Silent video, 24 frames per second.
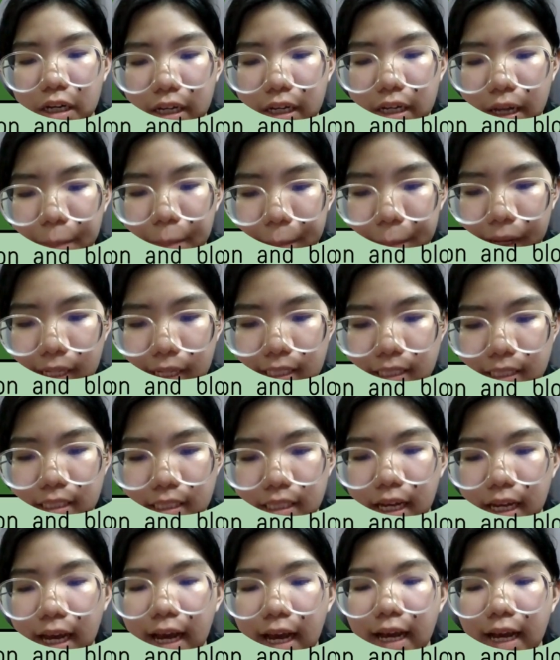campaigns.
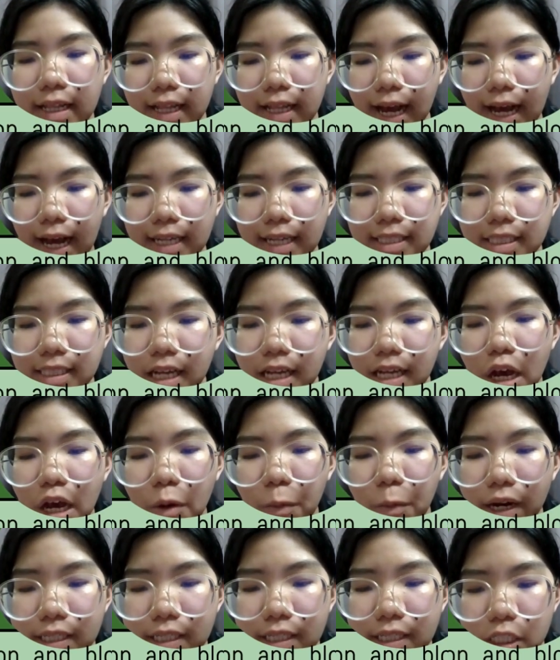Thus,
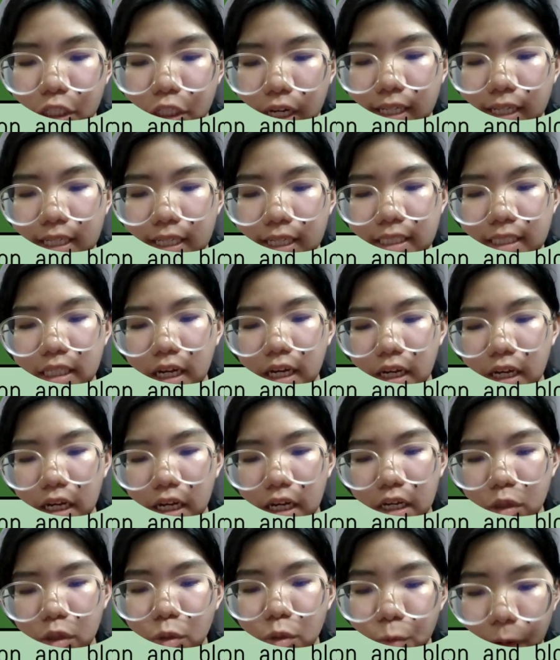while the trend is
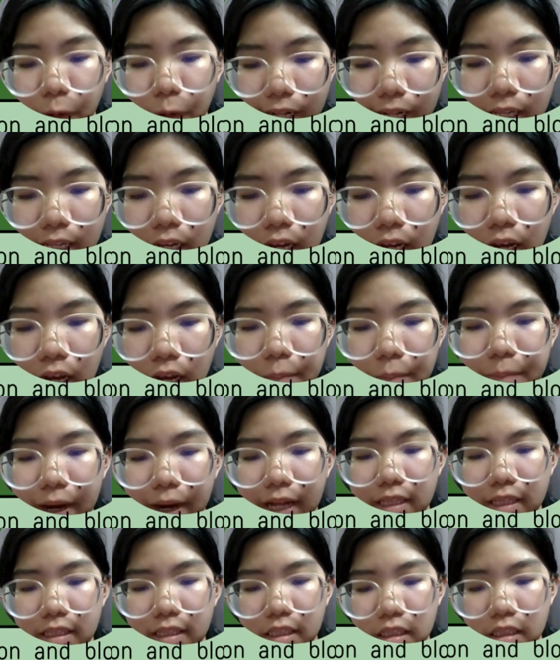a good one,
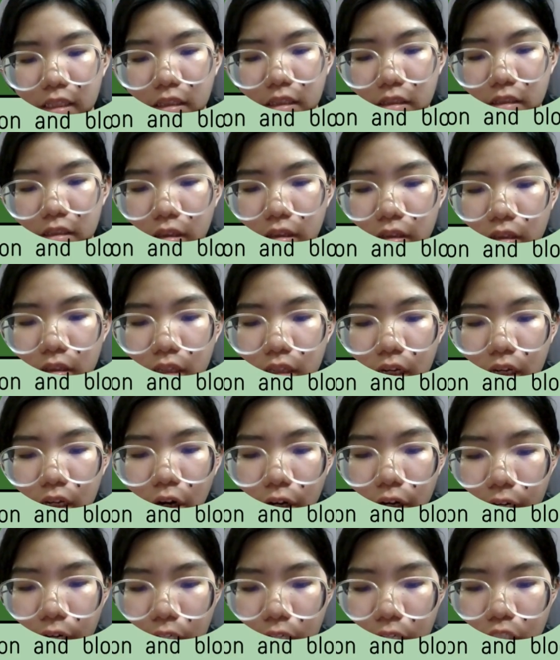but the
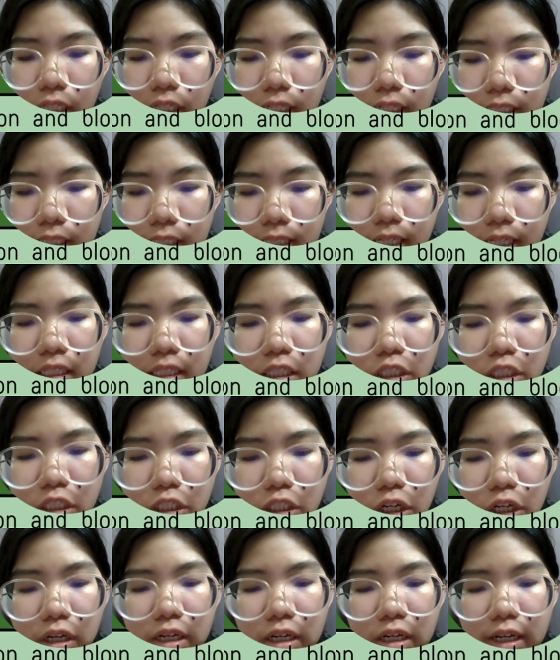correlation isn't
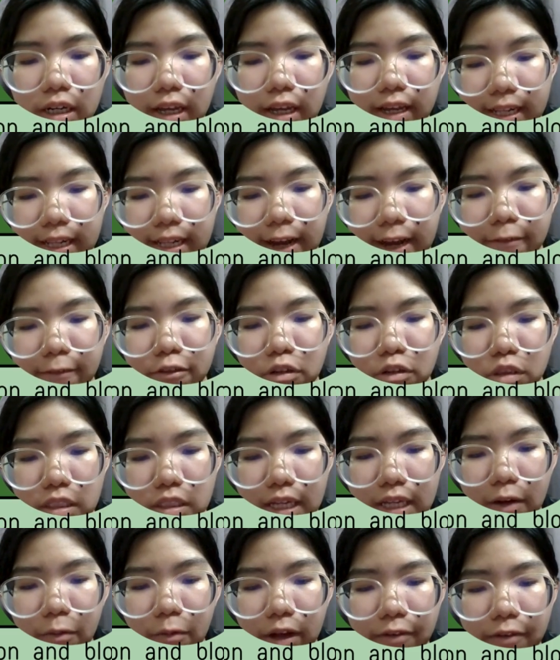strong enough to
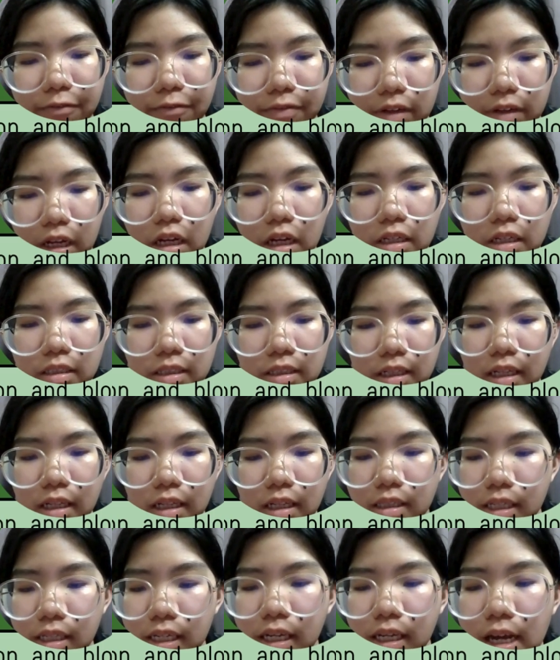say with
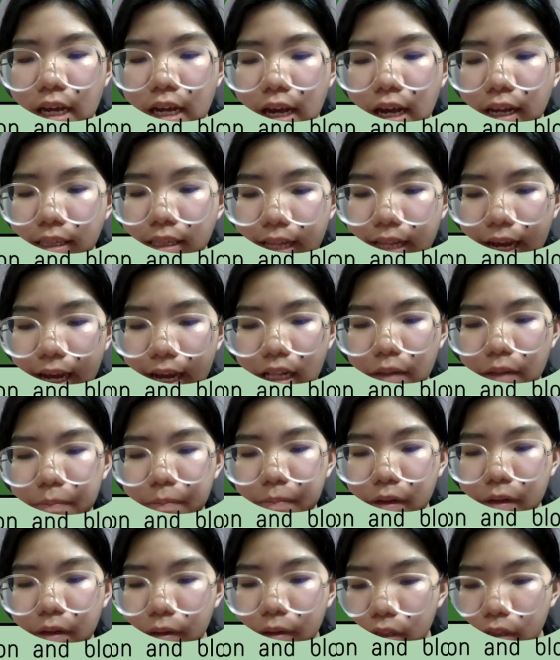certainty that
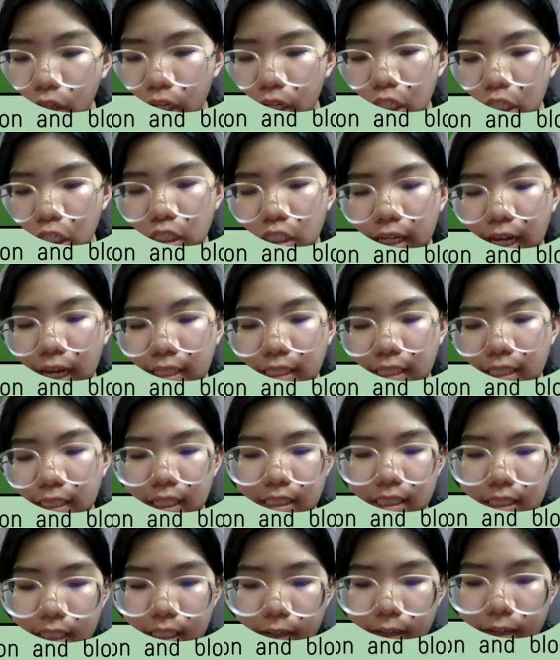blood donation has
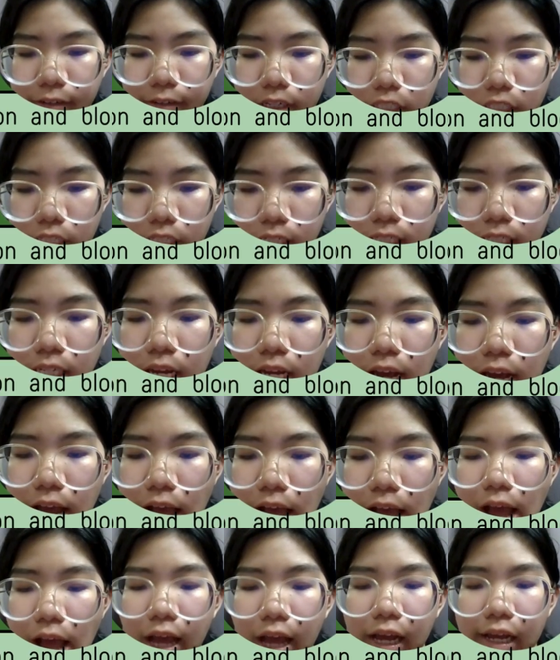a significant
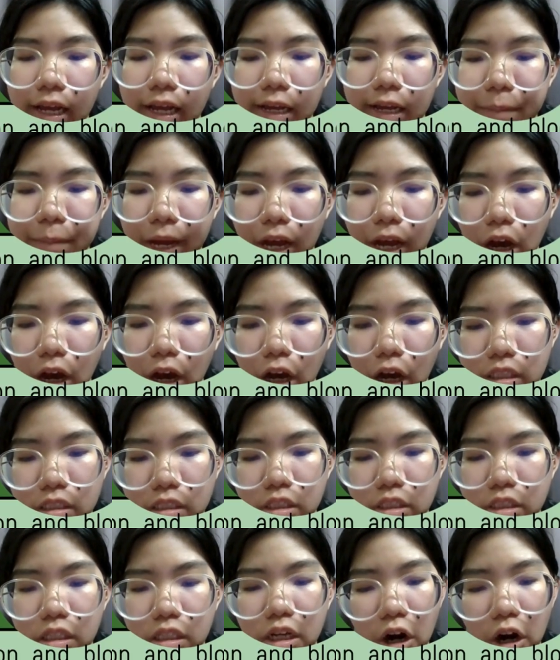impact
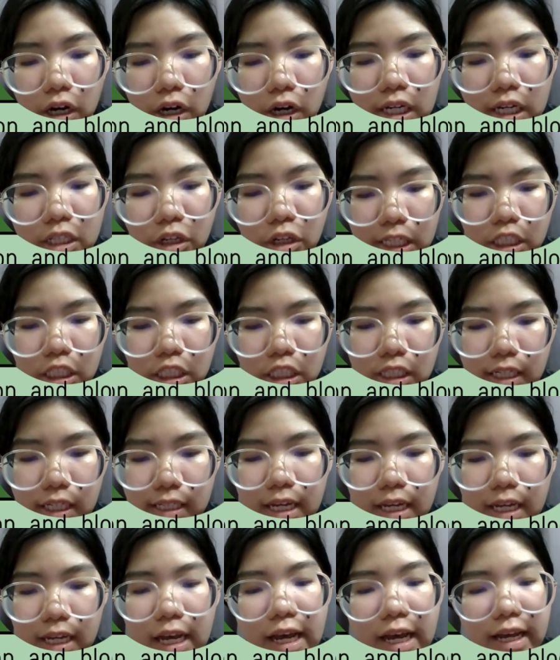on organ donation.
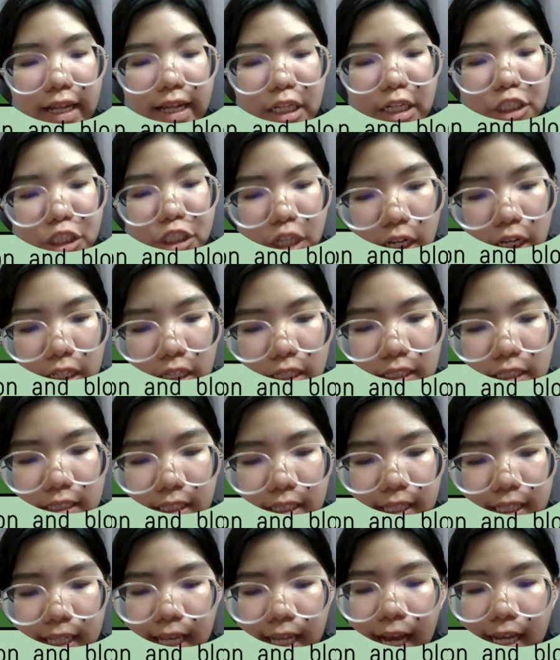In short, the
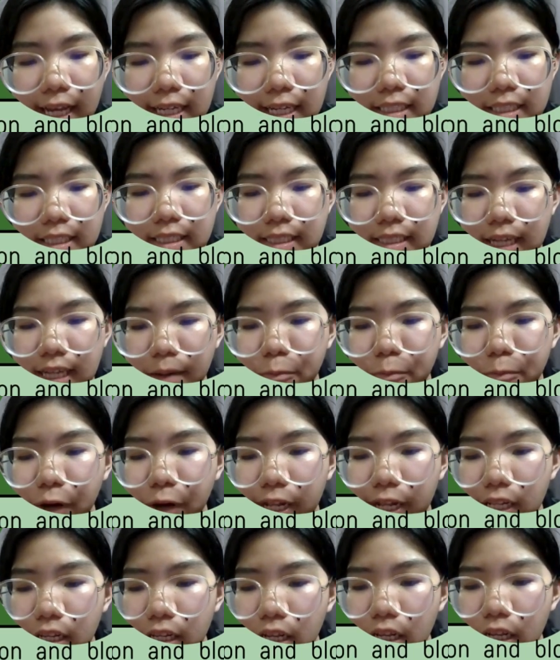data is
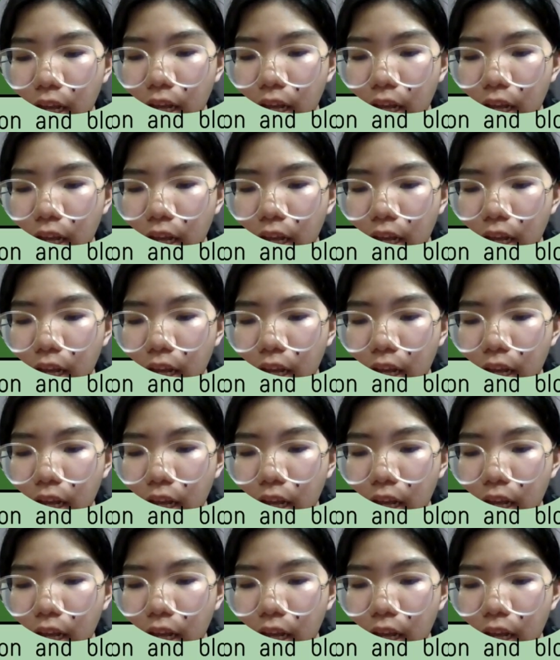somewhat